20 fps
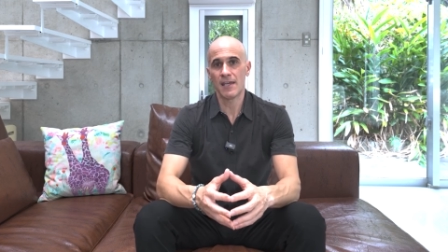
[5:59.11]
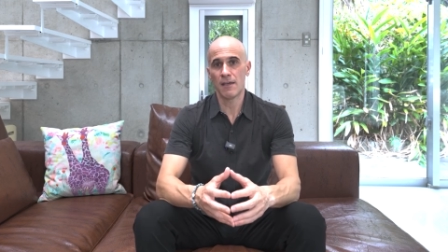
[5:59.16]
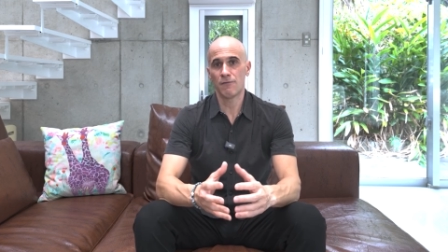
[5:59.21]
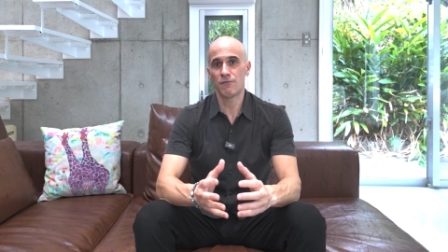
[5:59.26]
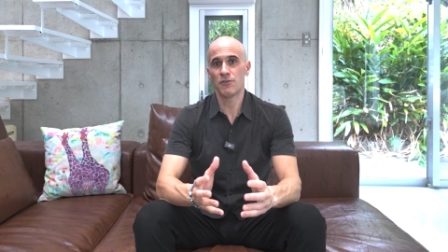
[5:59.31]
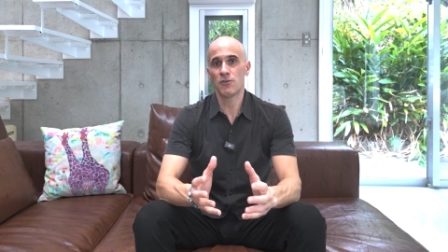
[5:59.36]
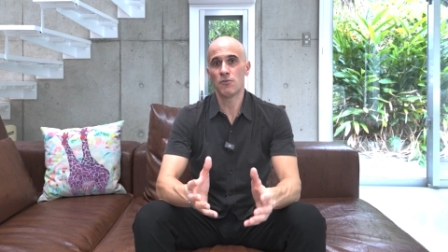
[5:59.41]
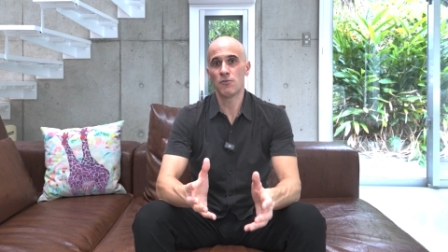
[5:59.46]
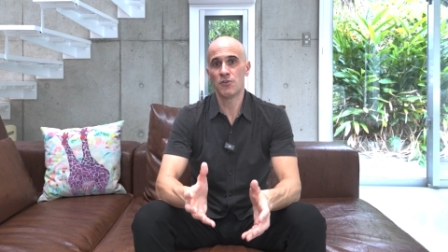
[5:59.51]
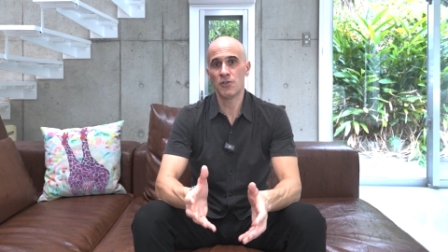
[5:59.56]

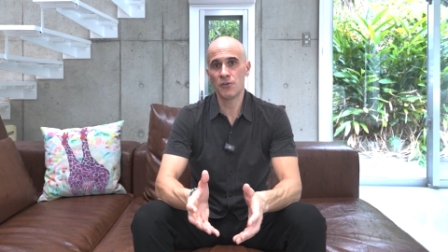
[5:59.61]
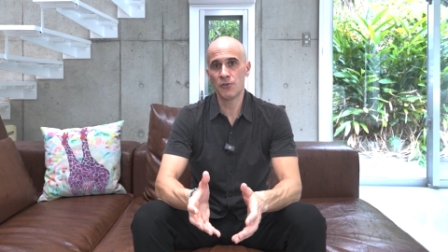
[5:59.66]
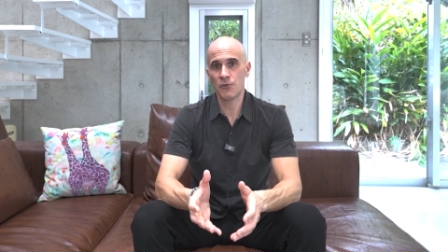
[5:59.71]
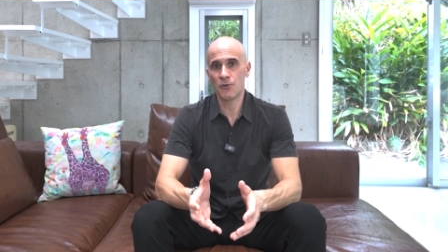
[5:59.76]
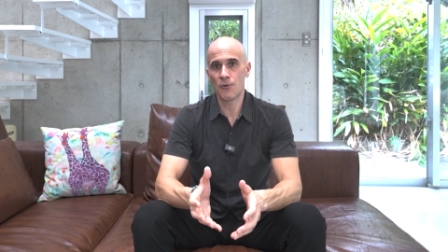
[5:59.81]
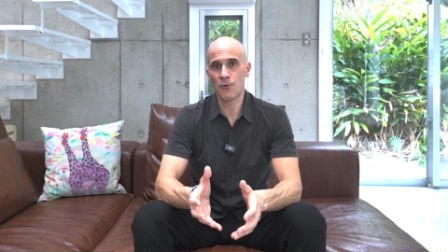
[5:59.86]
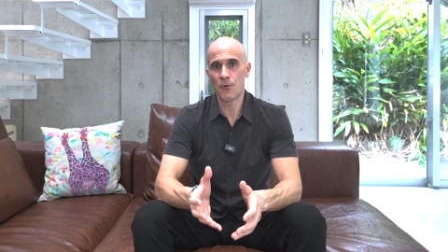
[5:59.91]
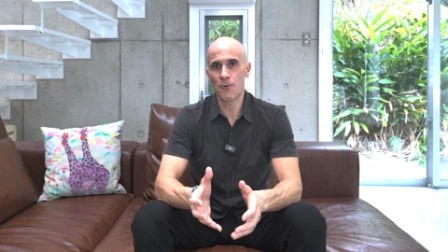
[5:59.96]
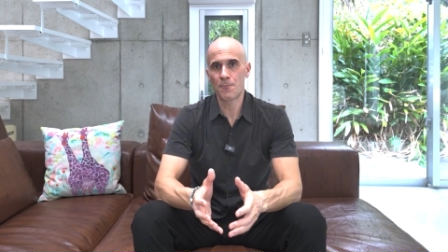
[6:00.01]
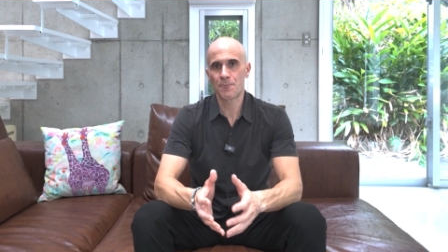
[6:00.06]
If you
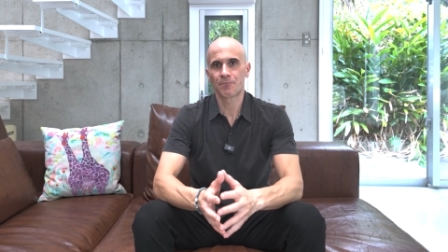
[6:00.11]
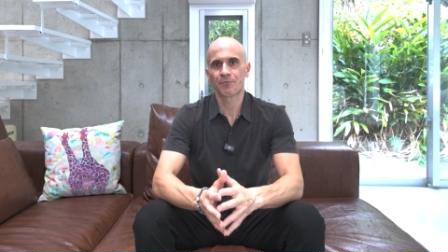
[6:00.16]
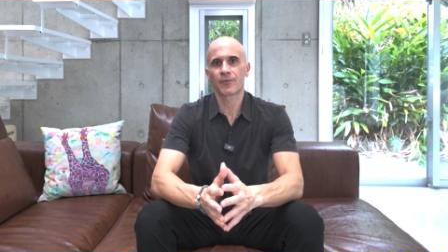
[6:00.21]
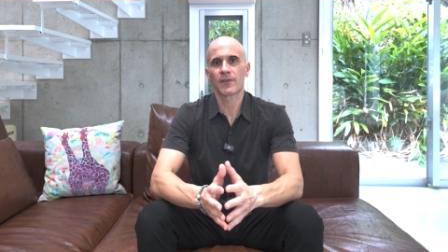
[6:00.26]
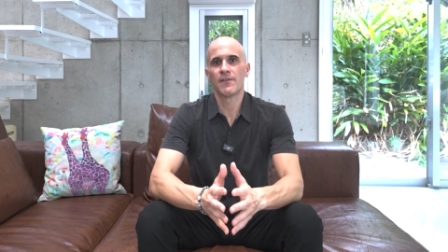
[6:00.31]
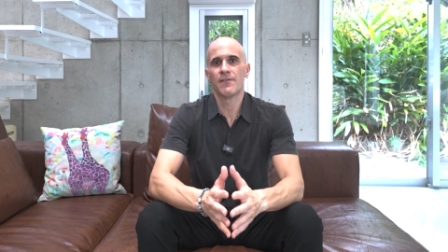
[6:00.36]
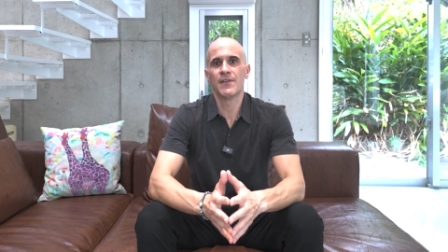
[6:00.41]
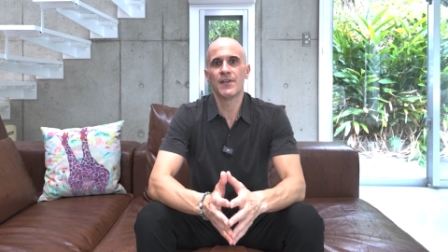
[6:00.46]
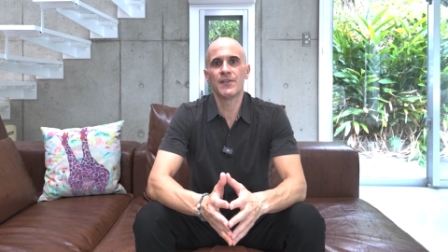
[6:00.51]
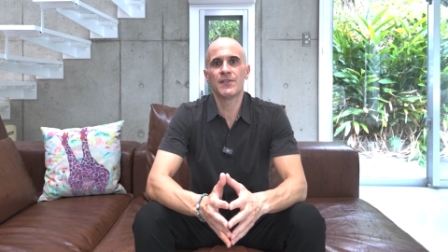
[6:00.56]
do,
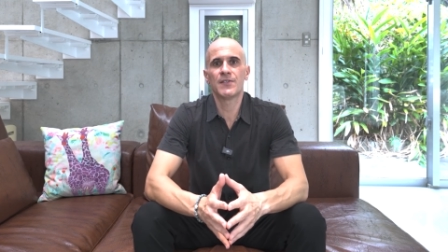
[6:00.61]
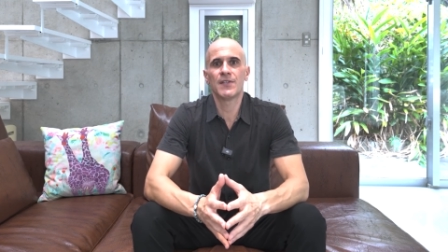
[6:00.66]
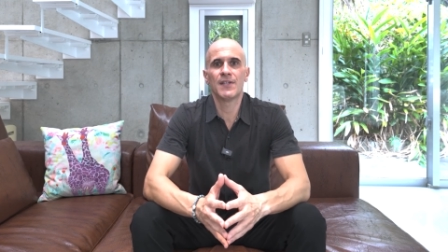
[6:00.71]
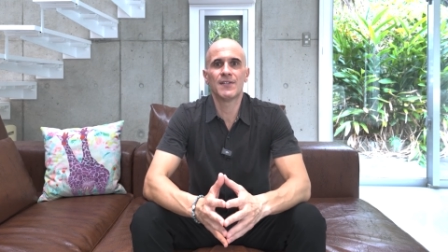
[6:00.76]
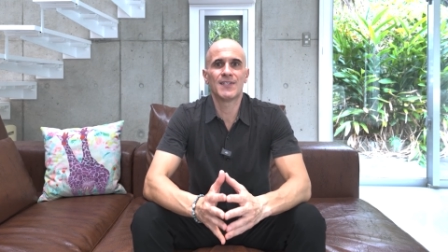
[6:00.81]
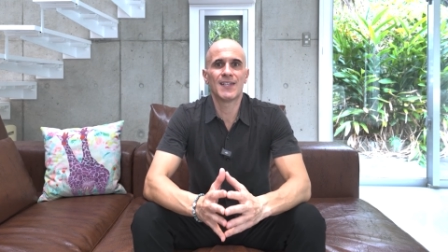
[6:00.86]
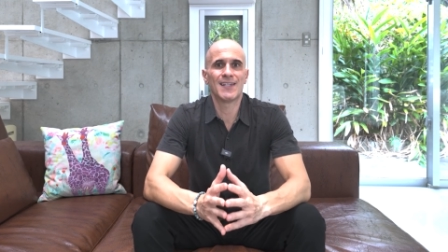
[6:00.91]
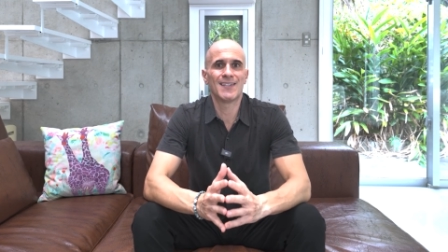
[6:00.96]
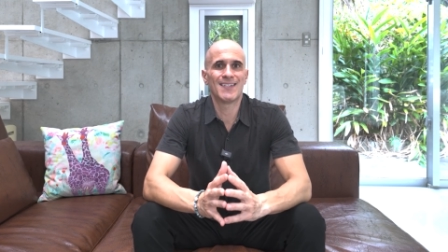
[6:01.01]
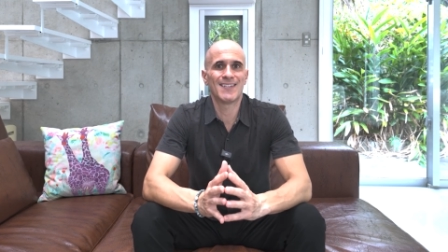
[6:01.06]
this
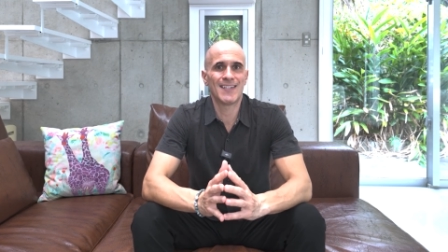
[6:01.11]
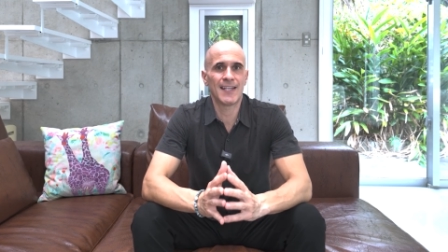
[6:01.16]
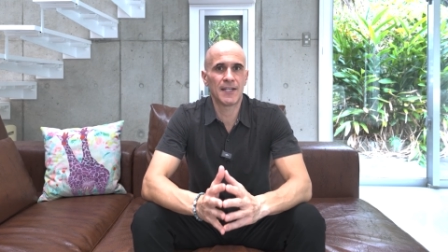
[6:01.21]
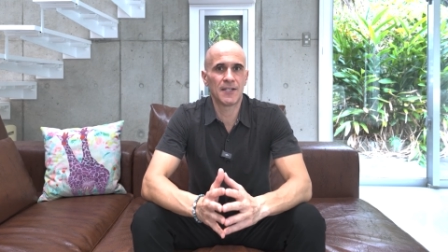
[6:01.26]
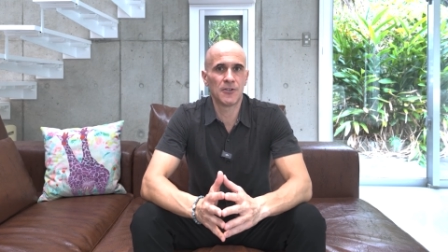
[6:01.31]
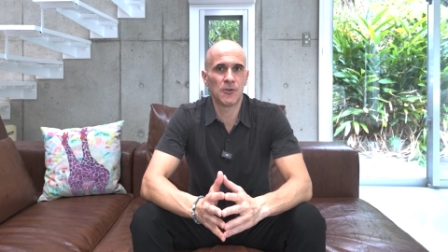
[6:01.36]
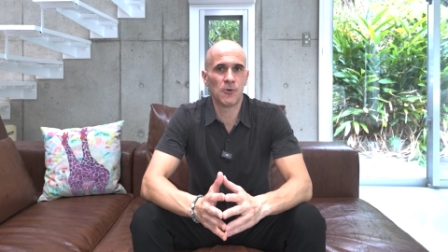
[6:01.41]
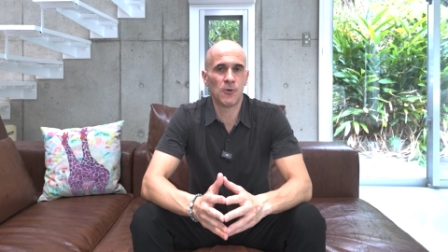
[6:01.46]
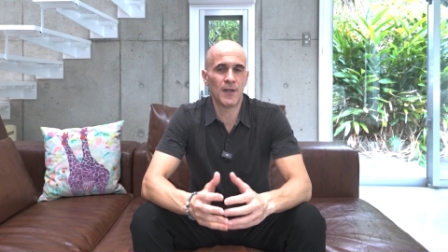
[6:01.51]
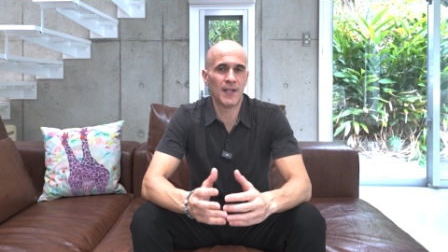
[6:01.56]
is a
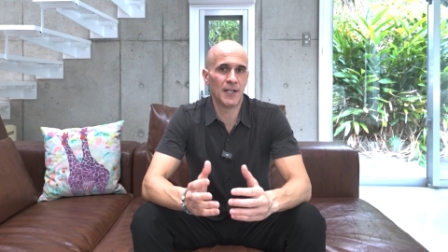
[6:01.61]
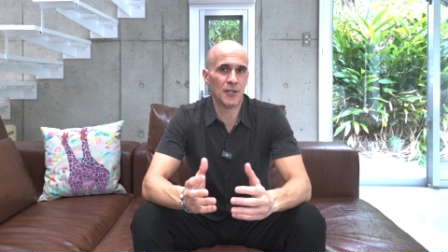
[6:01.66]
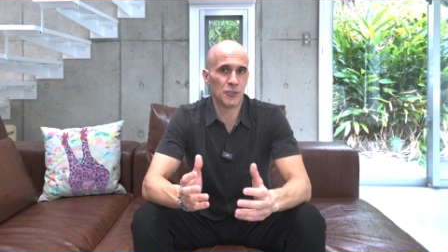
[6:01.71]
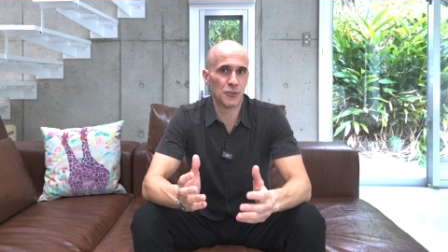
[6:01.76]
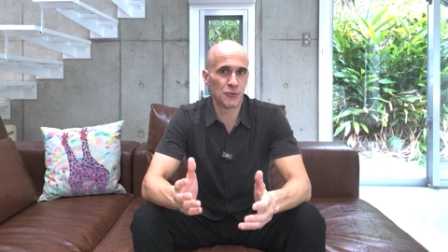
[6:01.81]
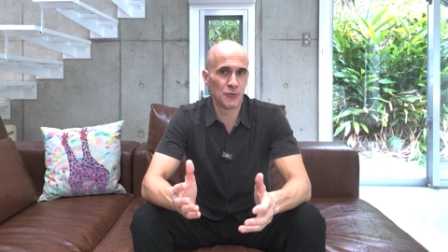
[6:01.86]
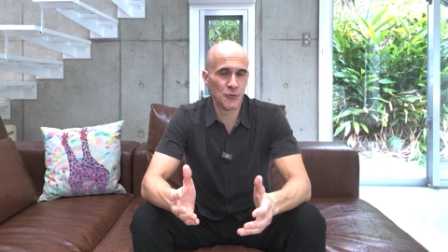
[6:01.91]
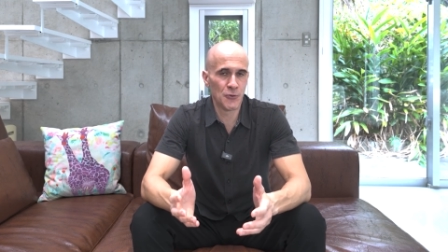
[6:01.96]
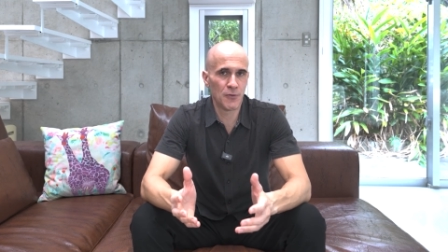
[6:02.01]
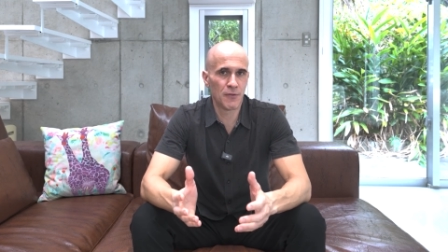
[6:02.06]
signal and a
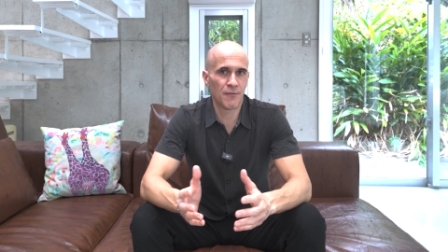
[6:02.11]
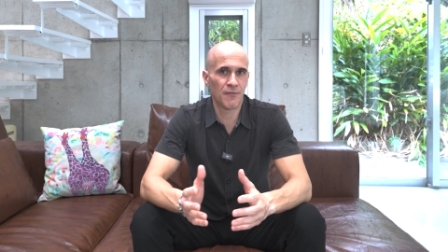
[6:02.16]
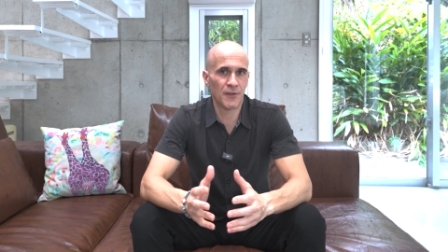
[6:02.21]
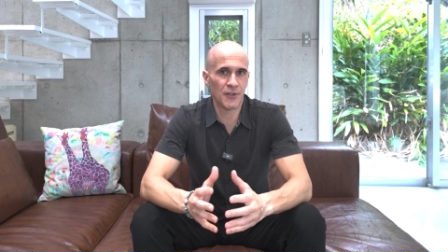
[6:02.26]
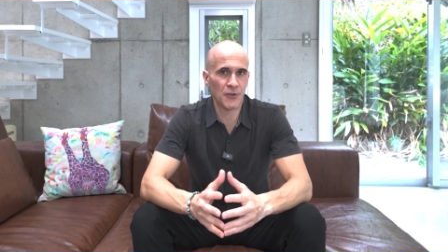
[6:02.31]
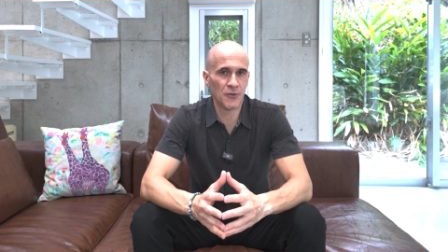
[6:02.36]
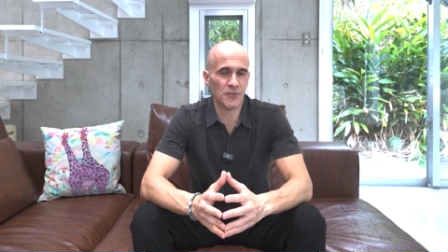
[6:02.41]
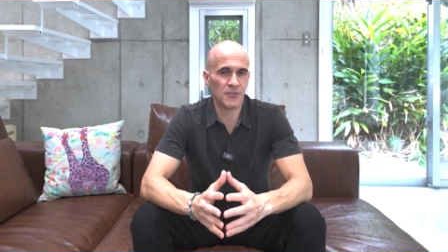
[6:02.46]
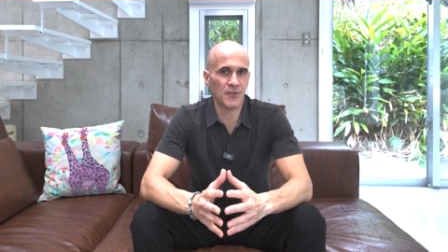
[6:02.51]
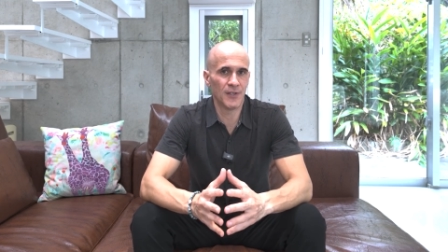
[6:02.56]
truth for you